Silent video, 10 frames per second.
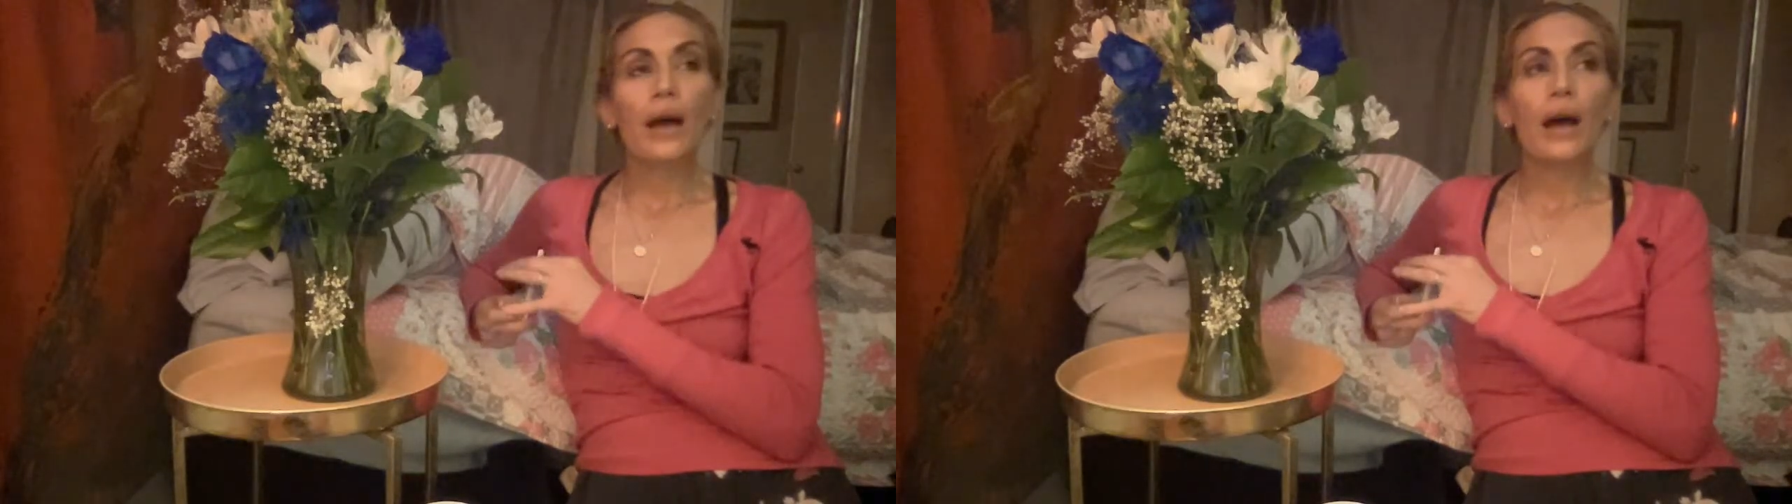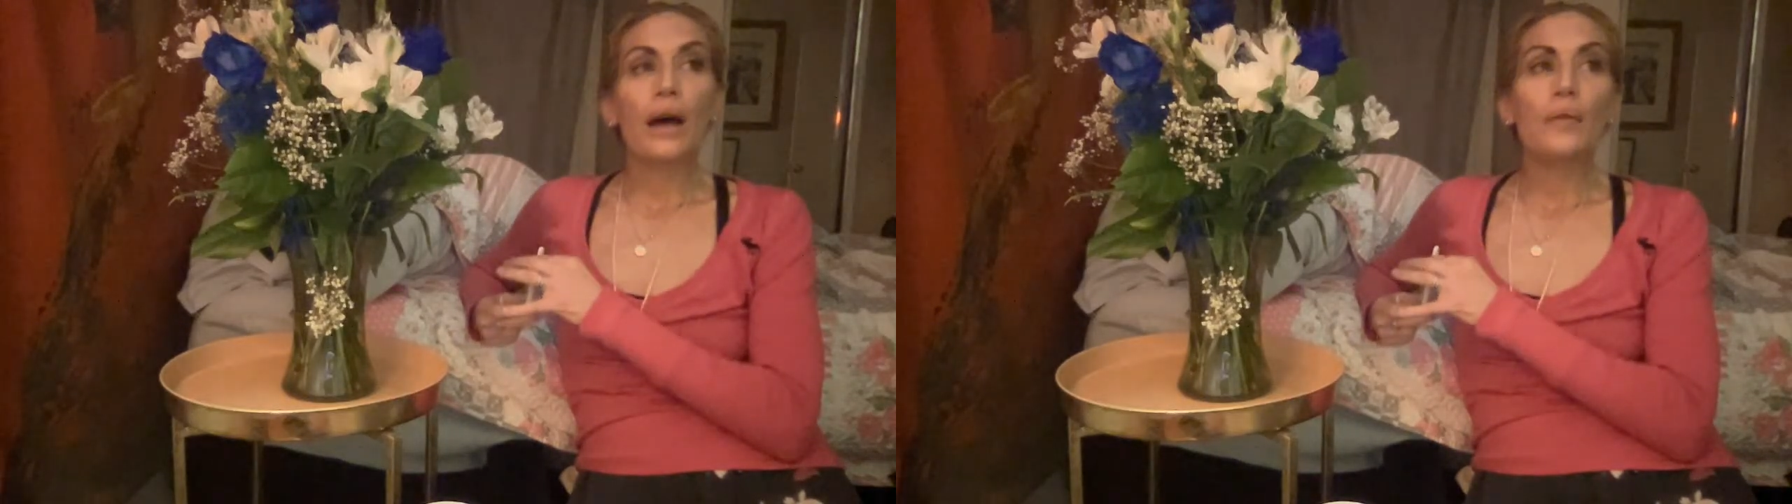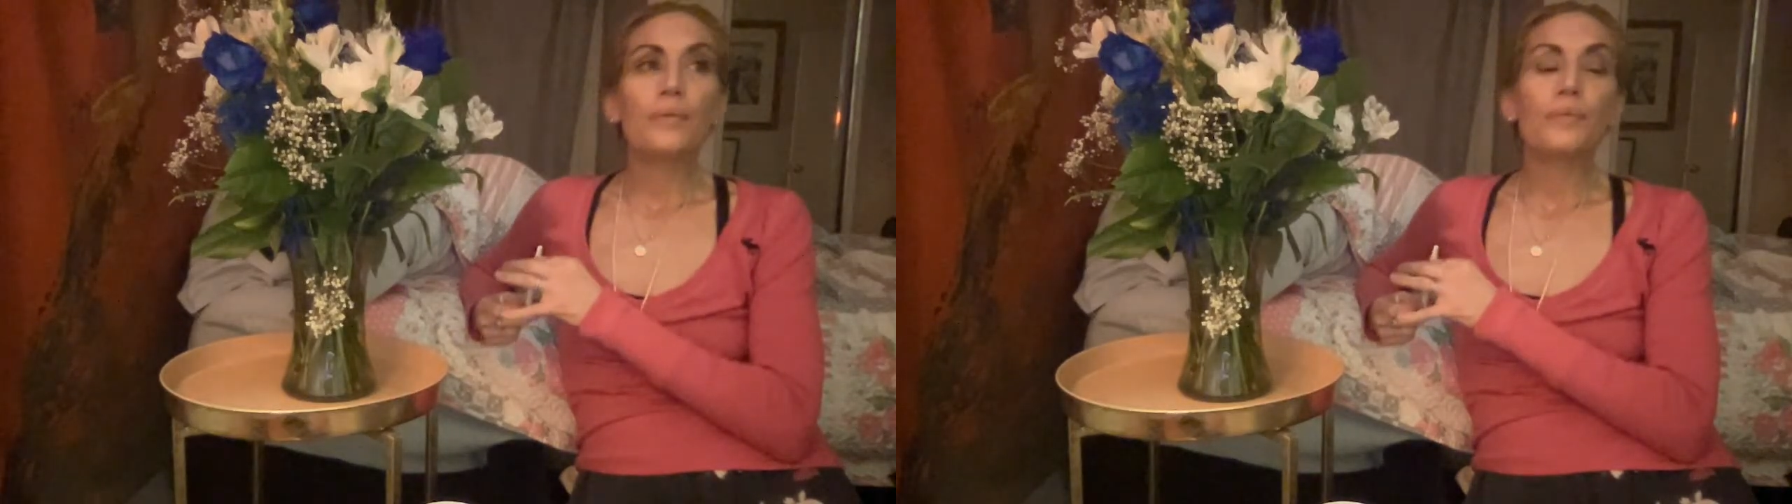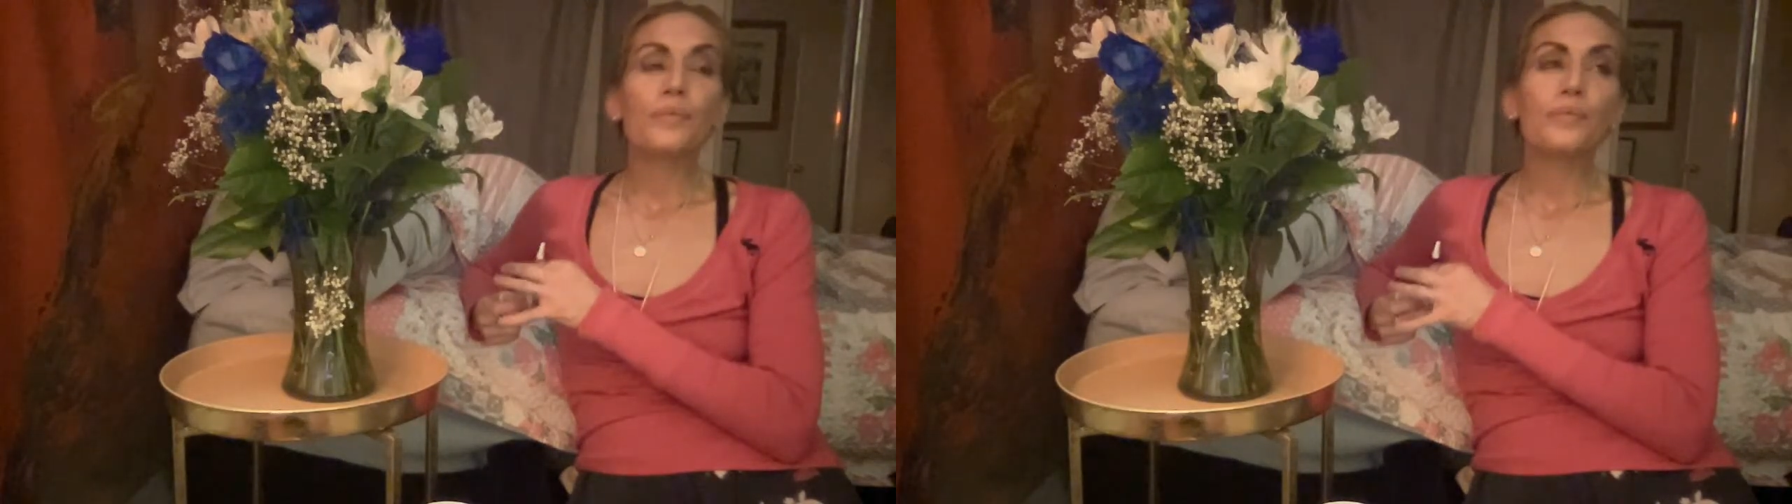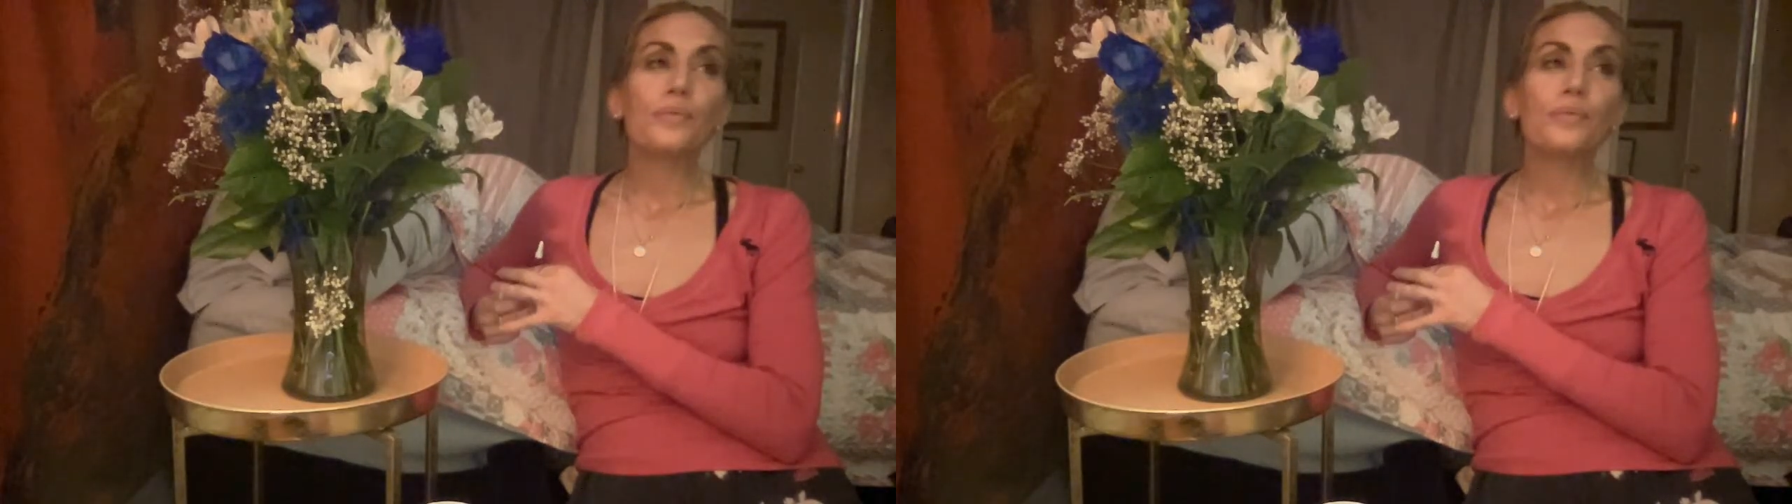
And